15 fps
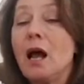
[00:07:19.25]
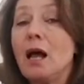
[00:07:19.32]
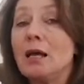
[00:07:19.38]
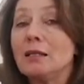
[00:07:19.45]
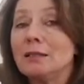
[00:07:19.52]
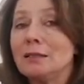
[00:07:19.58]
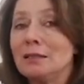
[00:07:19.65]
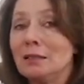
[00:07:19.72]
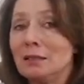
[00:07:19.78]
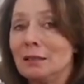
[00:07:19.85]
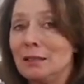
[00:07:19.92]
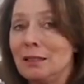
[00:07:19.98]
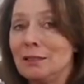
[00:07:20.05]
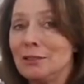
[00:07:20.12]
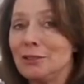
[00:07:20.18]

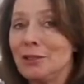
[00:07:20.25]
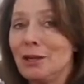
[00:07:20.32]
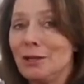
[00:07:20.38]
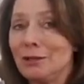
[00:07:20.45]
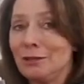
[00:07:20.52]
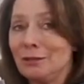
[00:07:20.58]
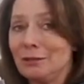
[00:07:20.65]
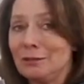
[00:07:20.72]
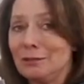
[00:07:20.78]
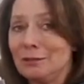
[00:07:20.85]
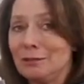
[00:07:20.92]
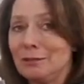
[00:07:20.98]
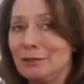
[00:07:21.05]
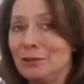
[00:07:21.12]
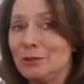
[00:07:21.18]
Until his daughter
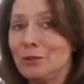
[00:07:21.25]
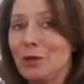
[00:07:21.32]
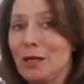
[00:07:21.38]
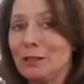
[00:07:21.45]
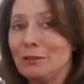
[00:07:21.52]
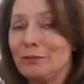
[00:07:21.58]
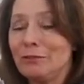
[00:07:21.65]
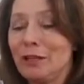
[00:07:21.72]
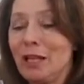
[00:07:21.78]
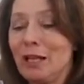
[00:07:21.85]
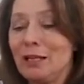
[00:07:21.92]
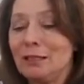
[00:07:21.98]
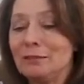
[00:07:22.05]
tried to fly.